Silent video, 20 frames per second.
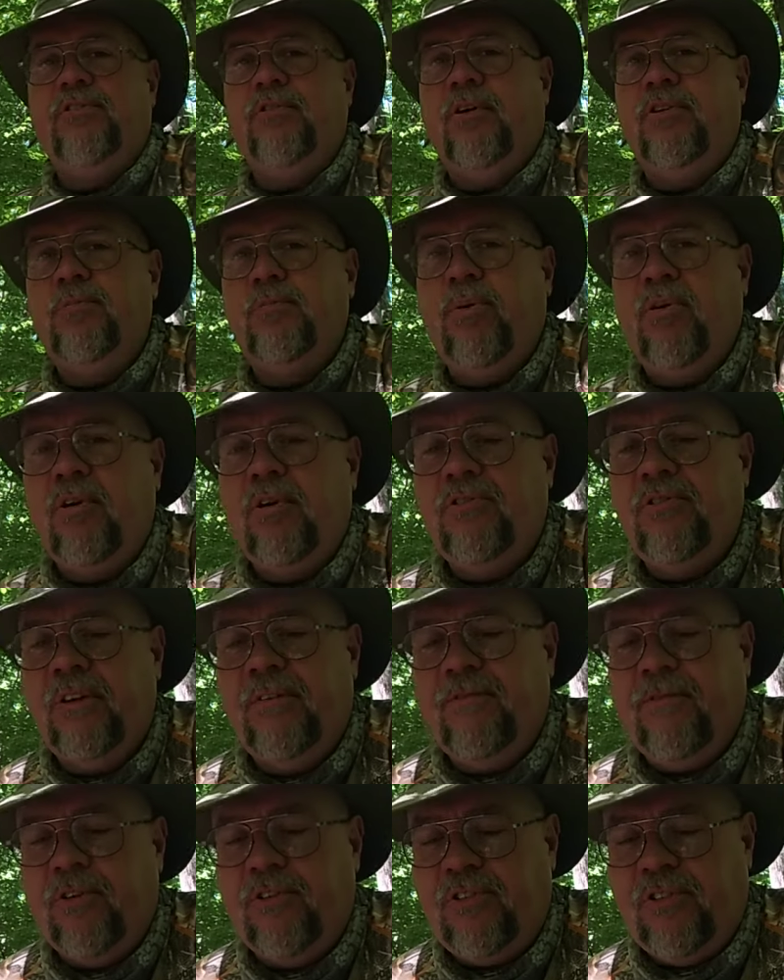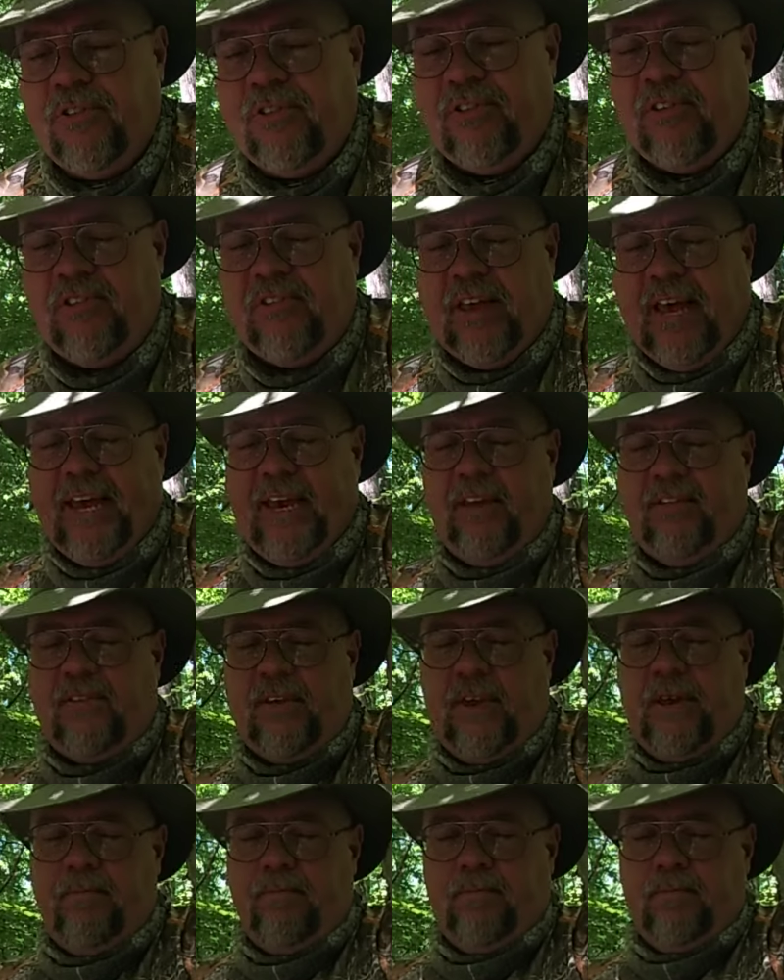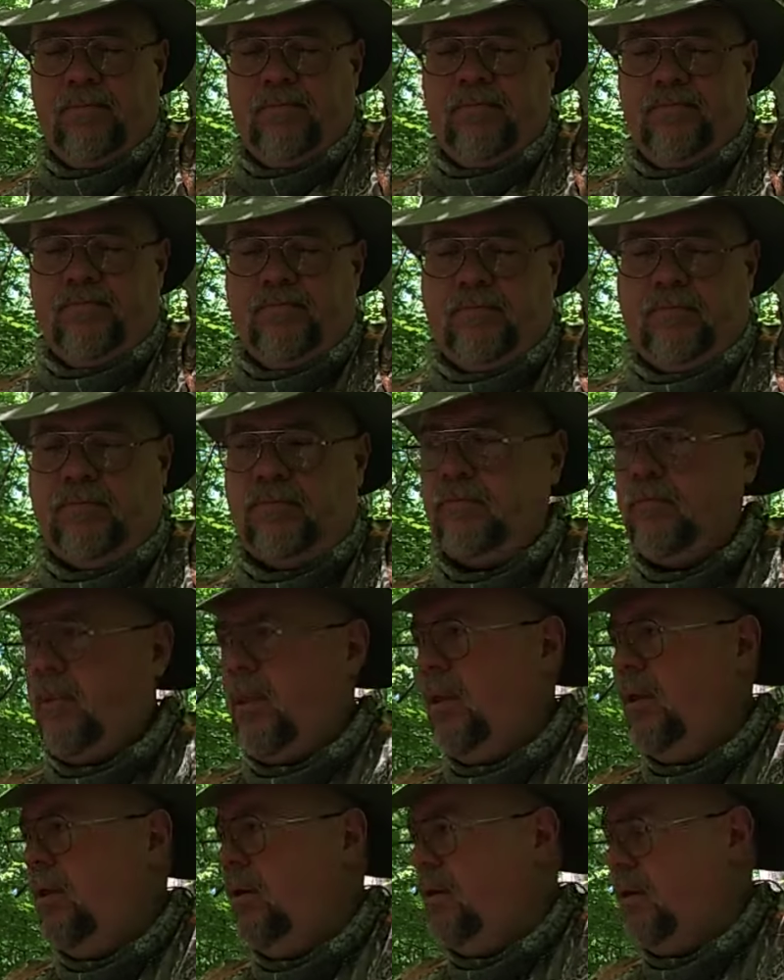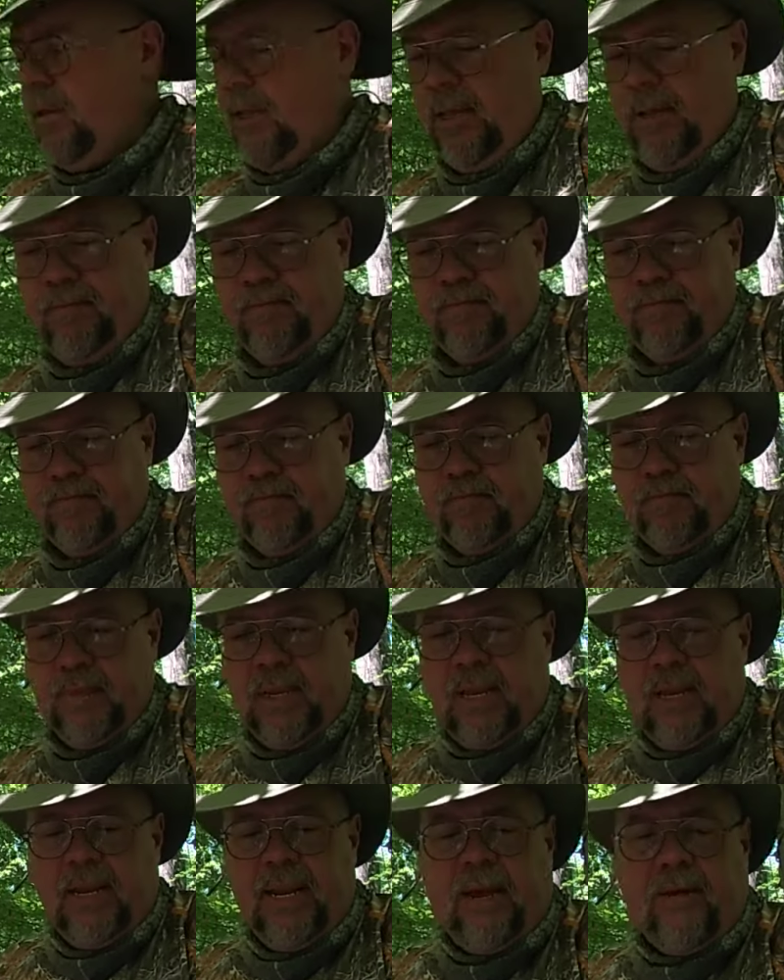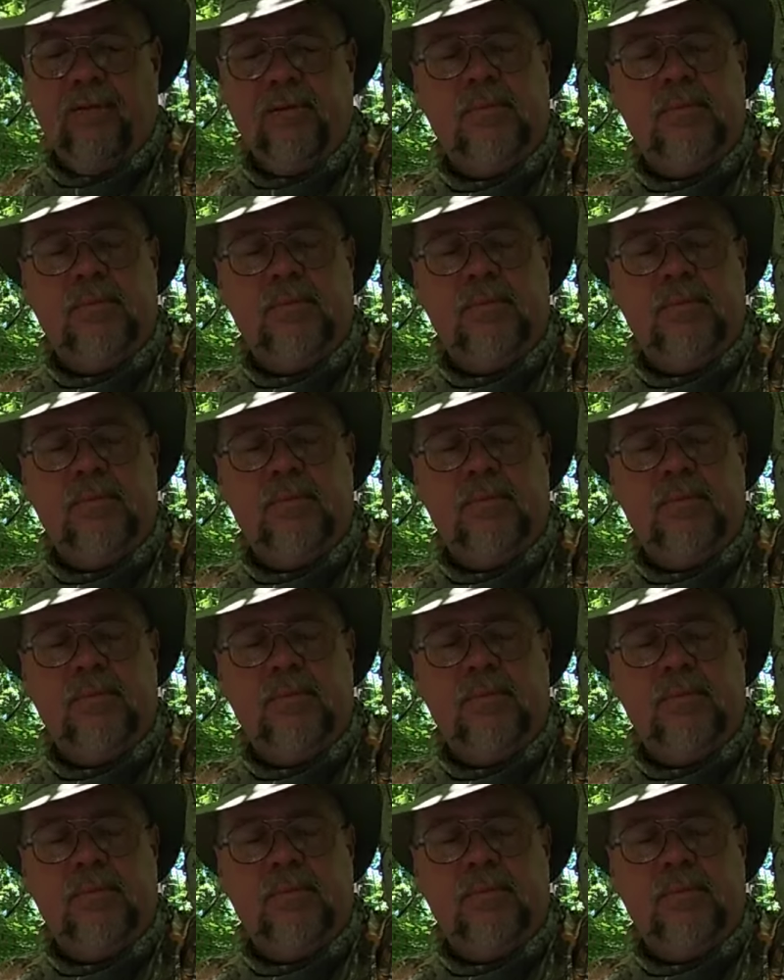So it's person versus society. Okay. Now,